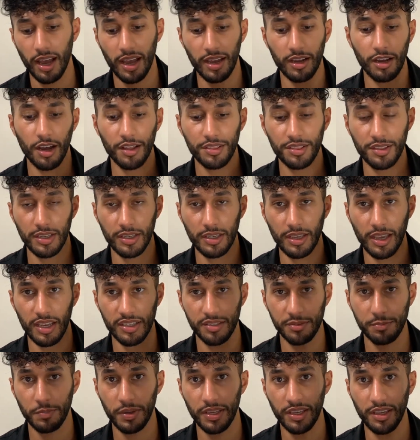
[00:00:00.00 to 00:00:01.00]
I got the
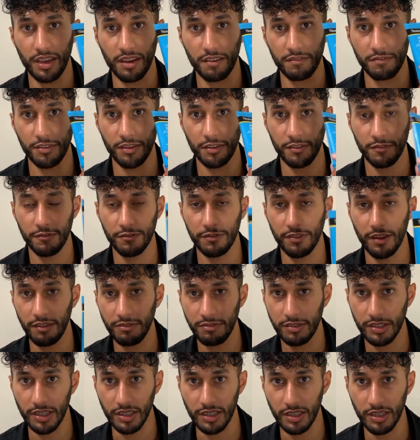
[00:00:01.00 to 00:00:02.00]
SPF
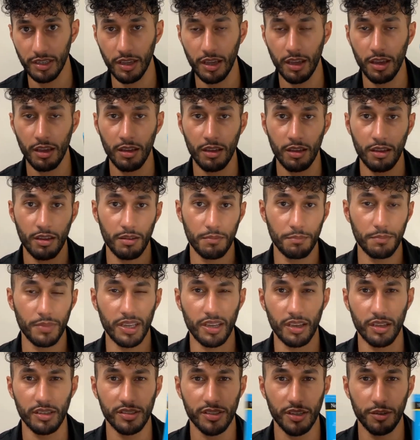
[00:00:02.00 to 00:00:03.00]
50
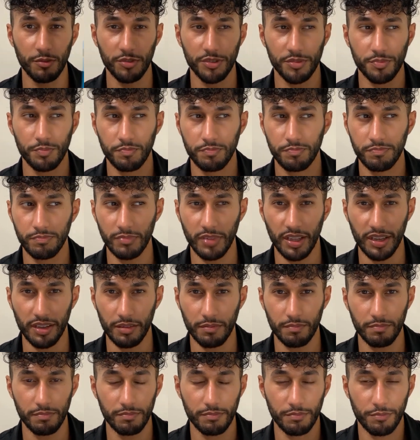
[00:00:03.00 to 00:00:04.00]
because it was like
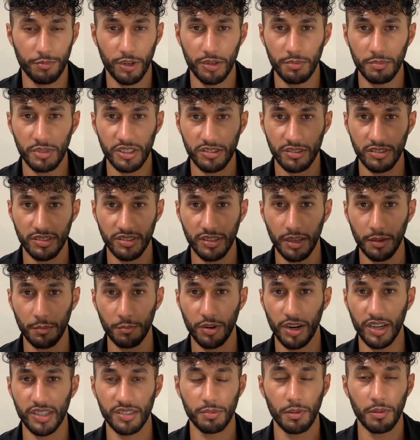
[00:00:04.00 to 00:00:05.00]
pretty much the same
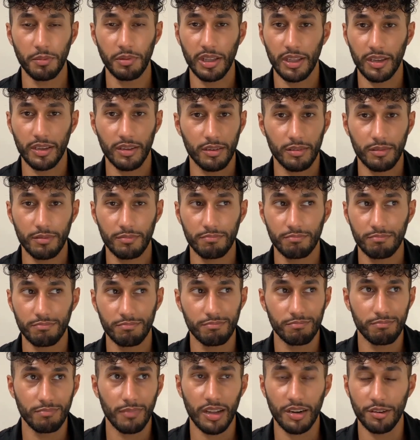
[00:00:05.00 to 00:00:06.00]
price, maybe like,
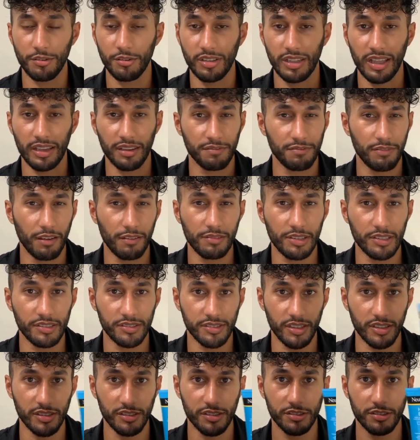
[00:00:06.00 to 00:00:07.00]
I don't know, like 50
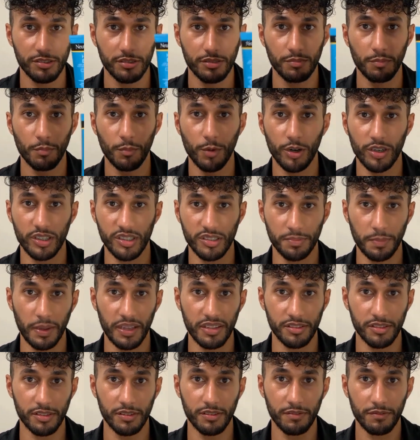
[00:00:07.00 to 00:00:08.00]
cents more
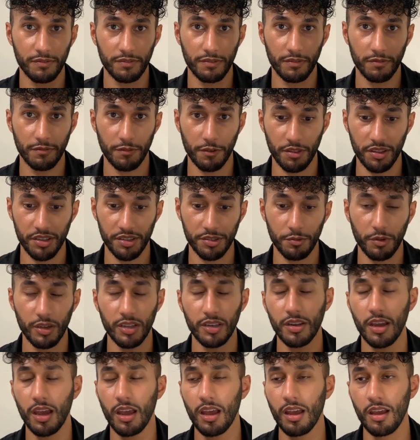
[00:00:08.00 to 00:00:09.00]
expensive for this
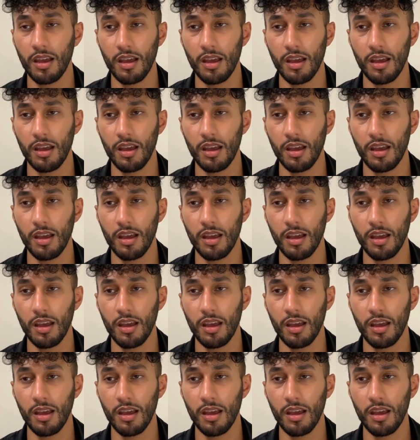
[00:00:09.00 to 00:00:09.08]
one.